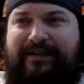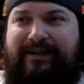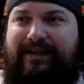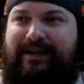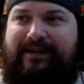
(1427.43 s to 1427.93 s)

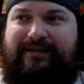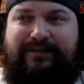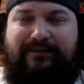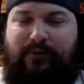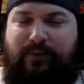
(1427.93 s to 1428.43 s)
Like it's
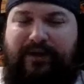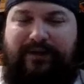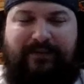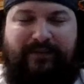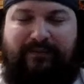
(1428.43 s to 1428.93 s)
so
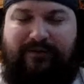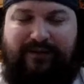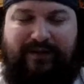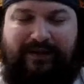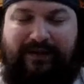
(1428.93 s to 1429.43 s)
weird that people
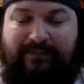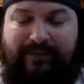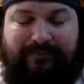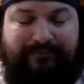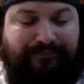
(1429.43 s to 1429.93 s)
are like that,
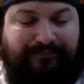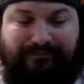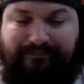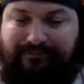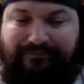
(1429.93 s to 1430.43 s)
but
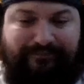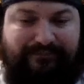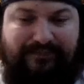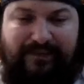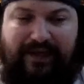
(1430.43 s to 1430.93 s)

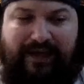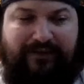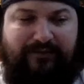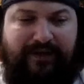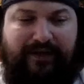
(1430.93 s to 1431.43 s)

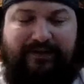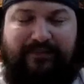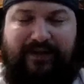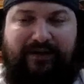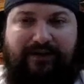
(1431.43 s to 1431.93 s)
it's what it is,
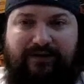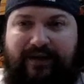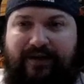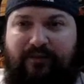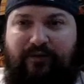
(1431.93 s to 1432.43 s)
man. You either
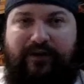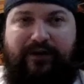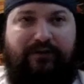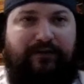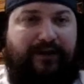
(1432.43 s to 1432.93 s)
like a movie or
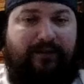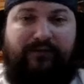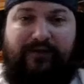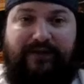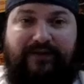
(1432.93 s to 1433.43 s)
you don't like a
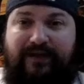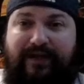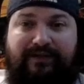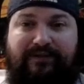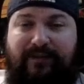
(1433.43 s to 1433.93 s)
movie. You don't have to
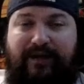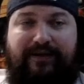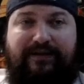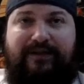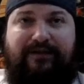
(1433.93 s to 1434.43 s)
attack somebody
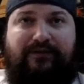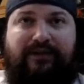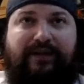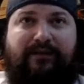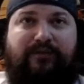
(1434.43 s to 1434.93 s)
because they don't
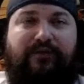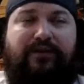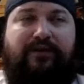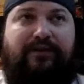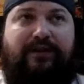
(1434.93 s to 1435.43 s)
like a movie
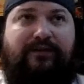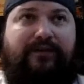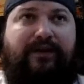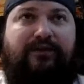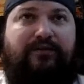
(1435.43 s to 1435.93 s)
or
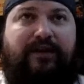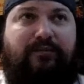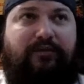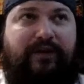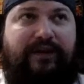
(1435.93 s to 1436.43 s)
they do like
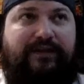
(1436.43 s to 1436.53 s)
a movie.